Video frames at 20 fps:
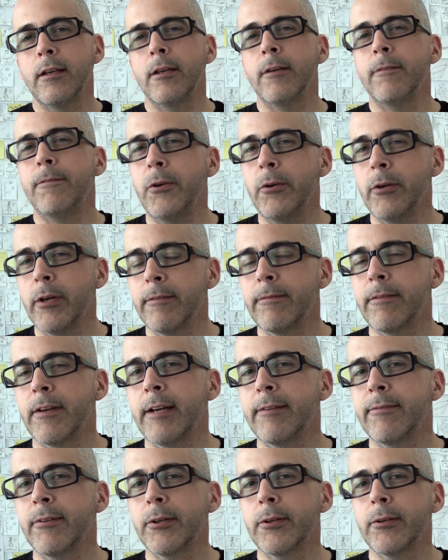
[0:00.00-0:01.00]
If you have
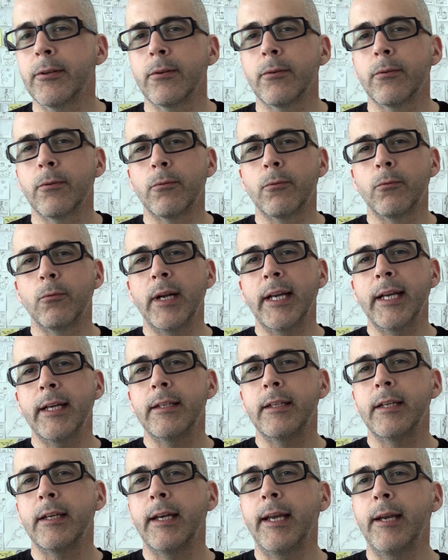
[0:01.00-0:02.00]
ever
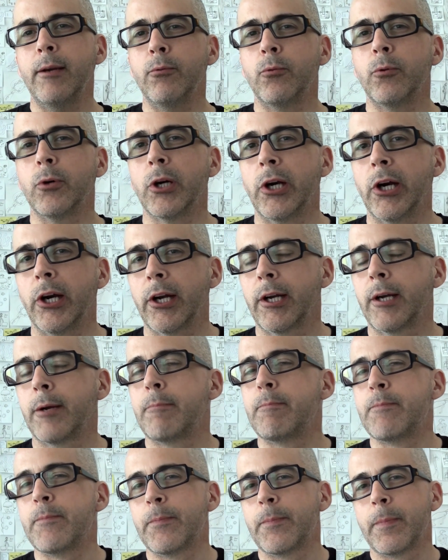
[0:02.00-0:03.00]
read a
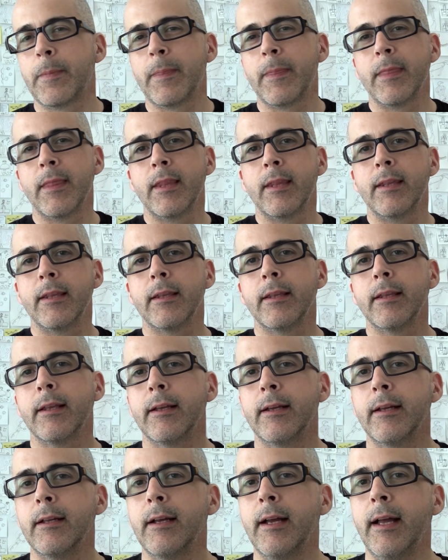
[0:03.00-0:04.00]
work
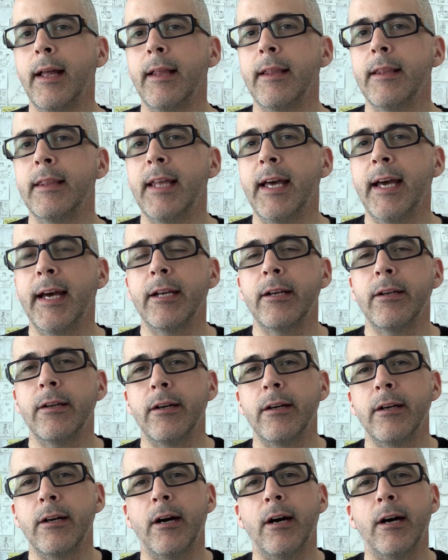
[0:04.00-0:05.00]

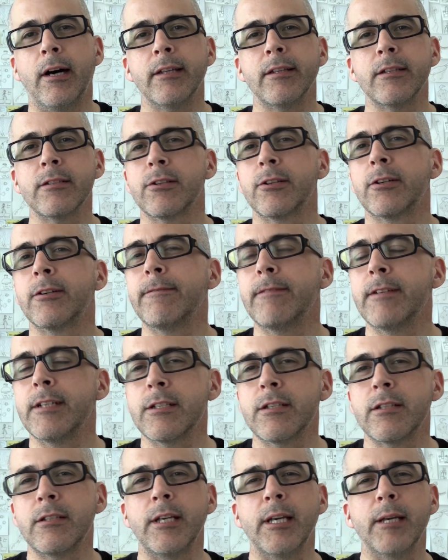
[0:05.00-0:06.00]
that on the
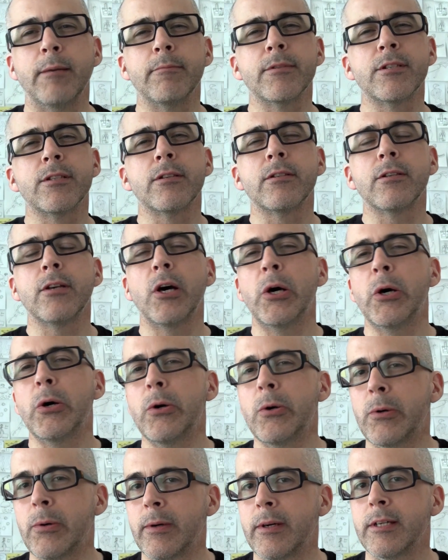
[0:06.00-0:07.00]
surface seems
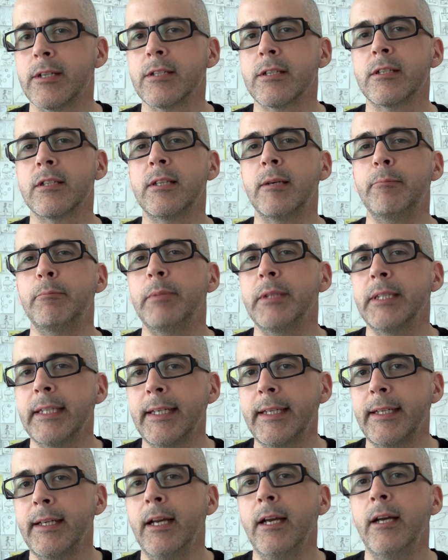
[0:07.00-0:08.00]
so
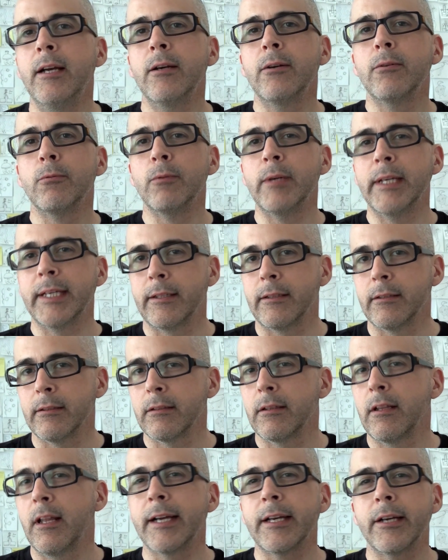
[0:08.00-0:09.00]
simply
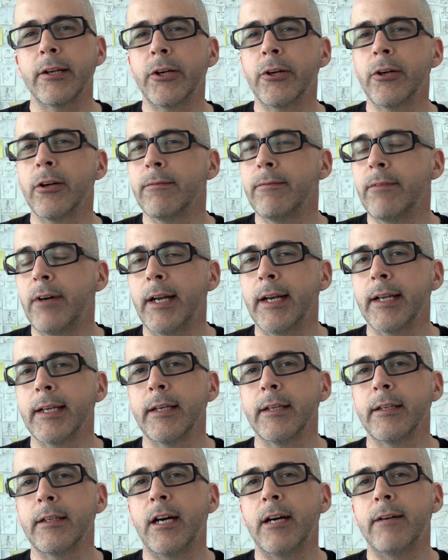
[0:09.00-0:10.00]
written, like a Kurt
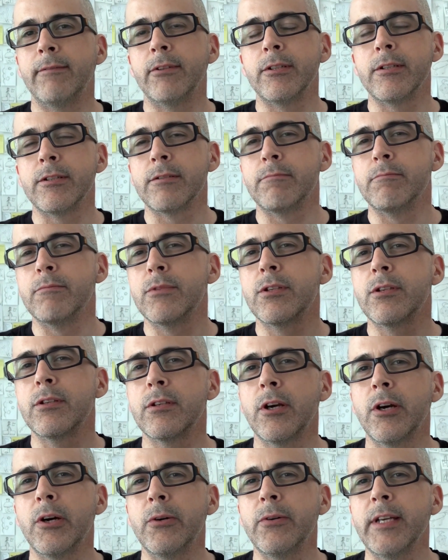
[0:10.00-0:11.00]
Vonnegut novel,
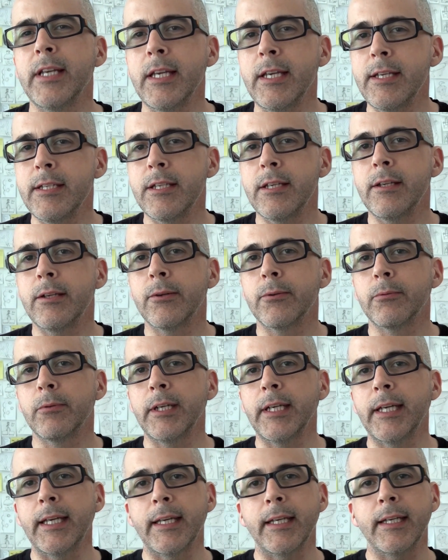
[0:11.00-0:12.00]
so easy to
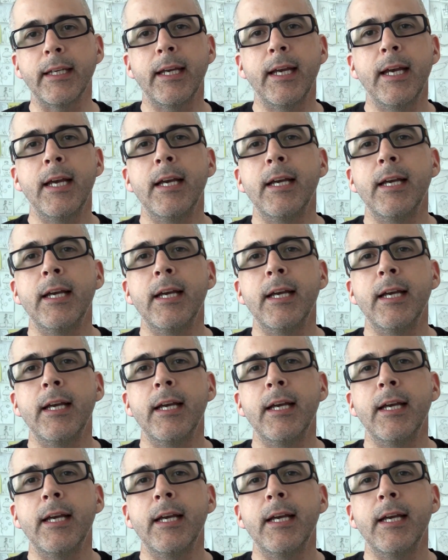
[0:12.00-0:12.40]
read,